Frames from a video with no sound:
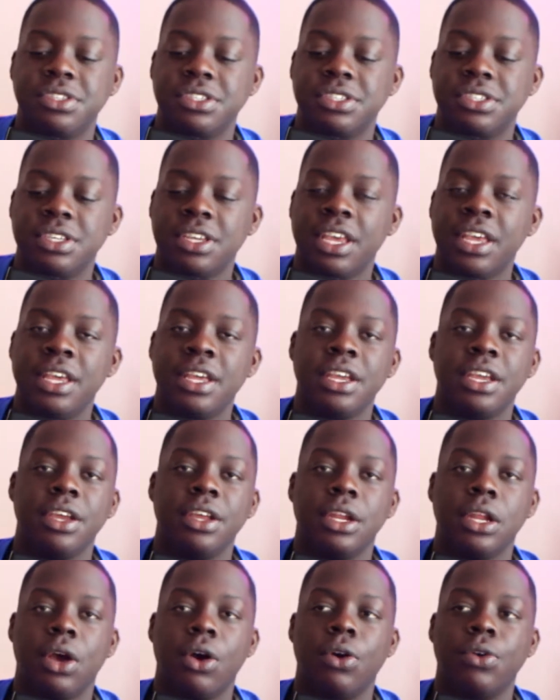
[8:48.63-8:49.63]
just
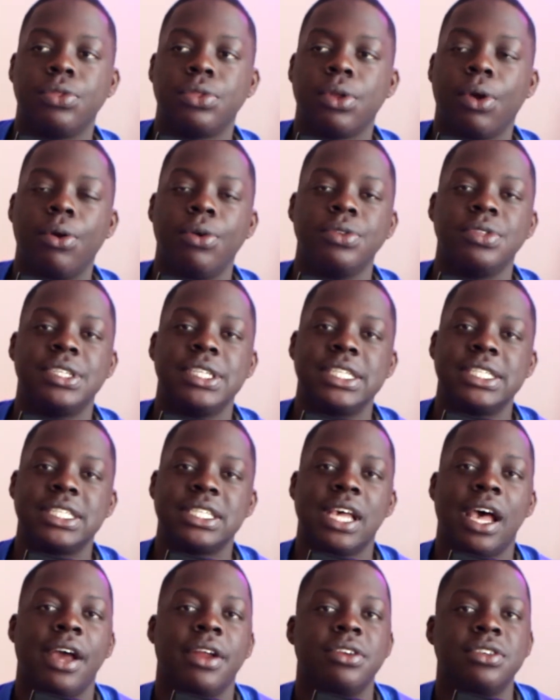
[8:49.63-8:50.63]
thrown to the
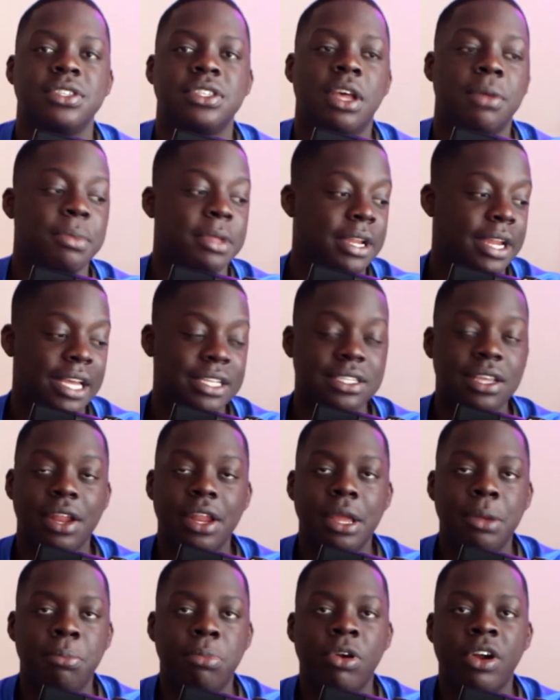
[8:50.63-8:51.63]
side or something. That's how
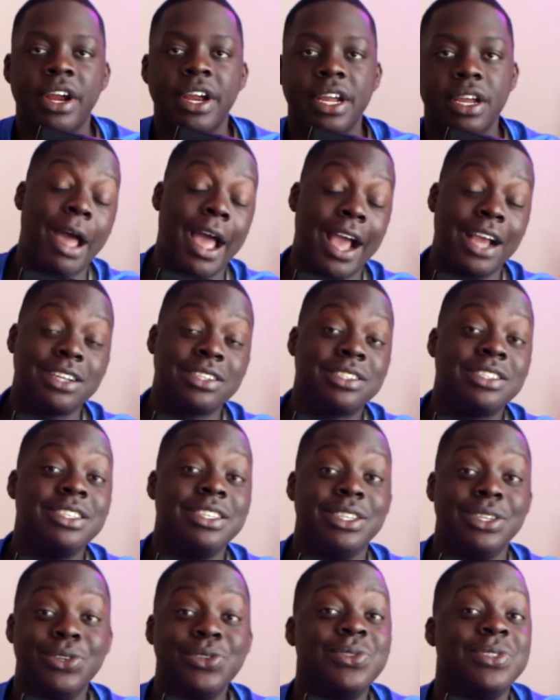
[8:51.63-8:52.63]
they break. I actually
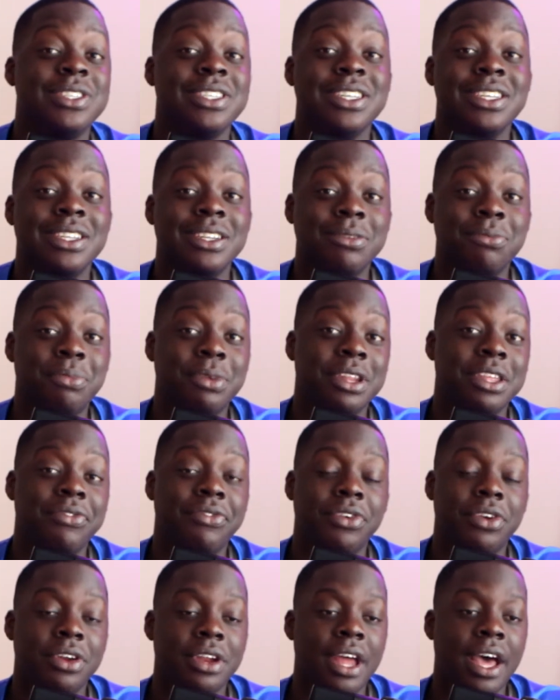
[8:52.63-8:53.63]
use it, believe
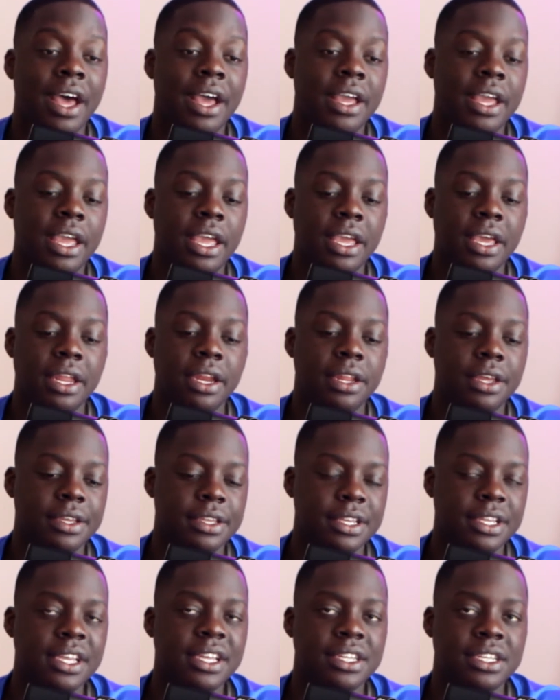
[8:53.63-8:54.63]
it or not, and
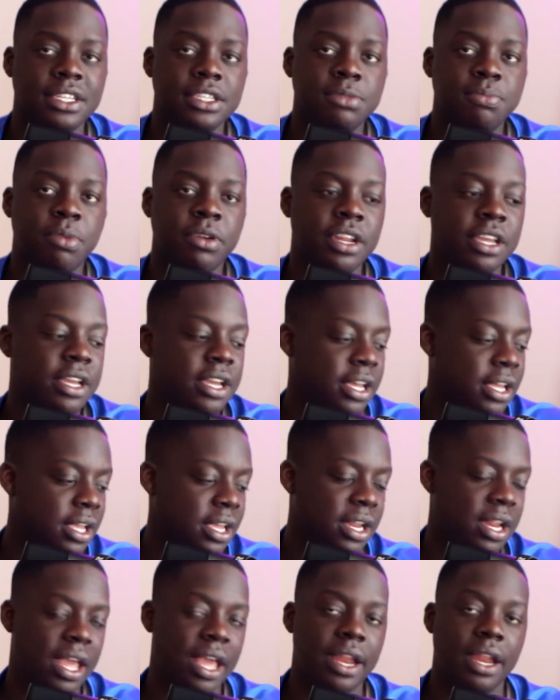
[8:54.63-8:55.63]
it is pretty
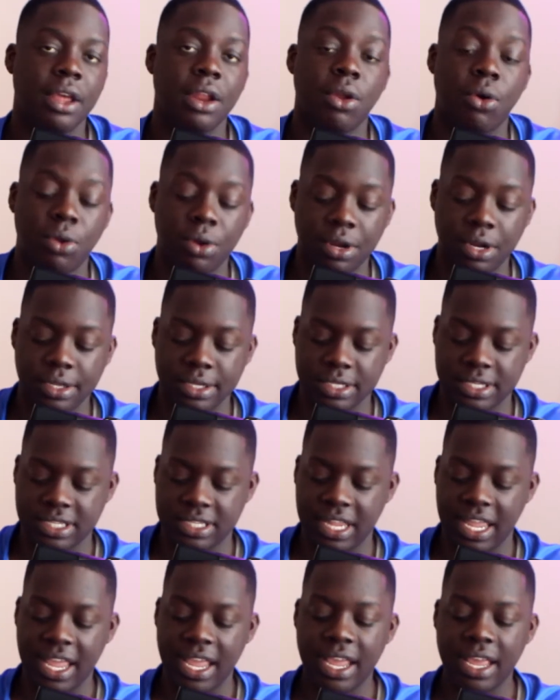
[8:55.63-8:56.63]
good. And then on the
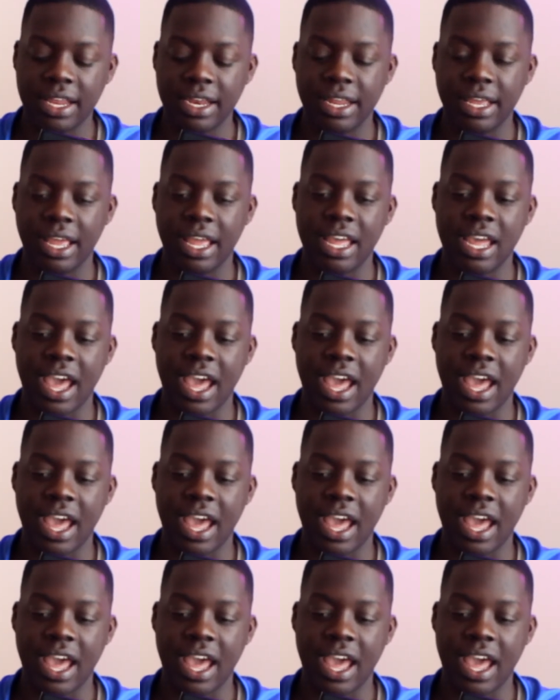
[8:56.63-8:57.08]
stand, it